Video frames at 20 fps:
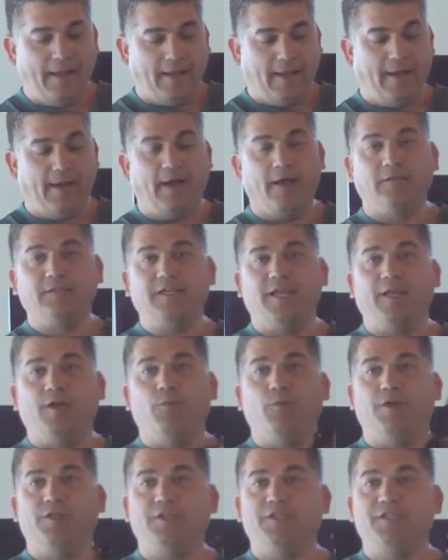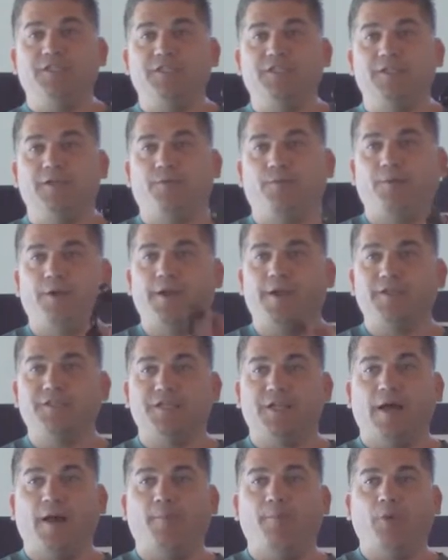And I'll take one of these steel rings
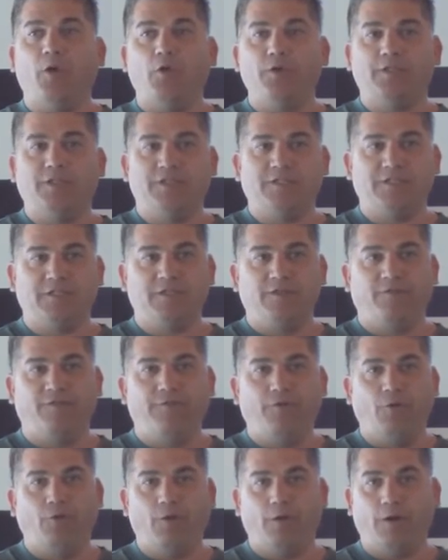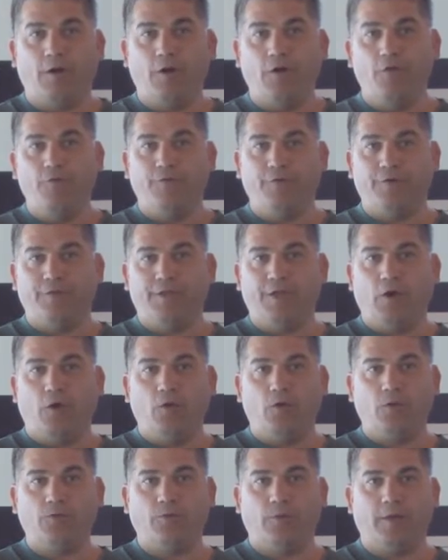and I'll bolt this to the floor over the
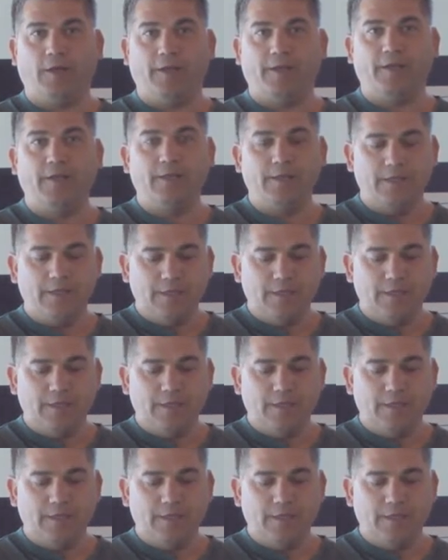old one